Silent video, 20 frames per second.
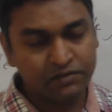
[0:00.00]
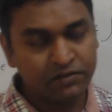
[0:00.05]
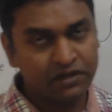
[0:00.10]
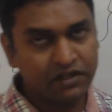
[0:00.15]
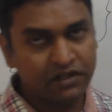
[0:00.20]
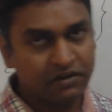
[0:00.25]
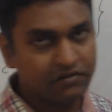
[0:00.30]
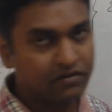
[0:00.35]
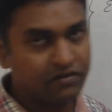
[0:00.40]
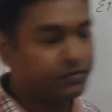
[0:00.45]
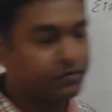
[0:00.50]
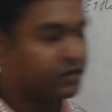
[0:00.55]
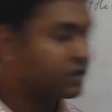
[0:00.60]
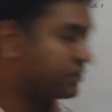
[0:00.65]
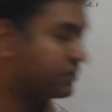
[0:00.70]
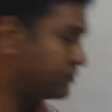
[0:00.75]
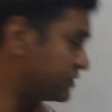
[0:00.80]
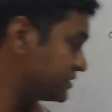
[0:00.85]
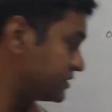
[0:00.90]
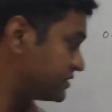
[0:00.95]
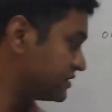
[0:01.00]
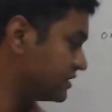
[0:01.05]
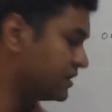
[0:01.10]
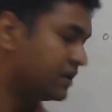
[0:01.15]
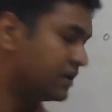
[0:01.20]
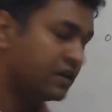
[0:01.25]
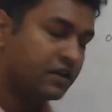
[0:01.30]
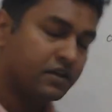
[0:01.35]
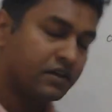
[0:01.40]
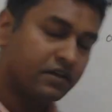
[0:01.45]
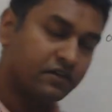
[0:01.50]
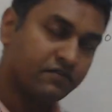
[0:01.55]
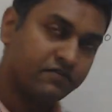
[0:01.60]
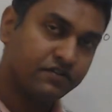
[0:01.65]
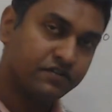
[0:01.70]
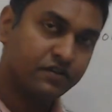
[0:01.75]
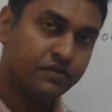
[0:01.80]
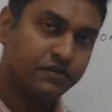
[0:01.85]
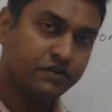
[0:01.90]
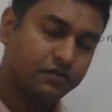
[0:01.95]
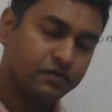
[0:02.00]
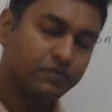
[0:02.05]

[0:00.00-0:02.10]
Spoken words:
equilibrium is, if the